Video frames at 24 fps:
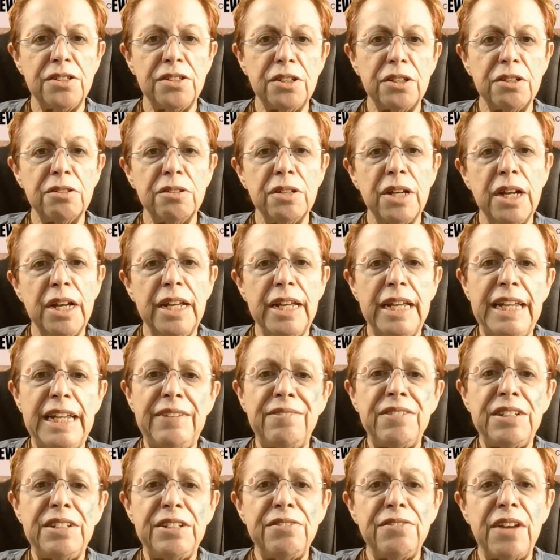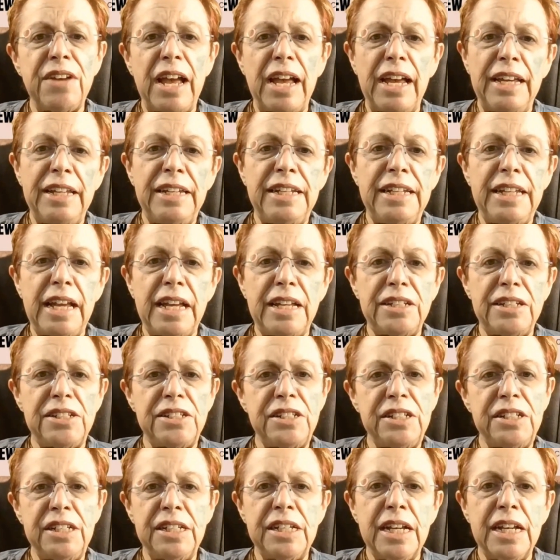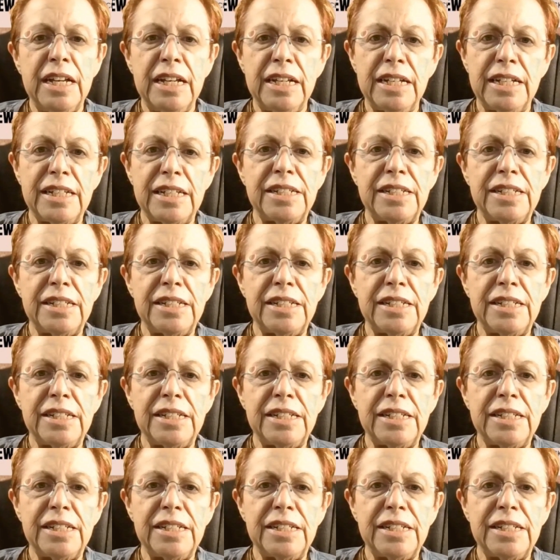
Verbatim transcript: So even if ADHD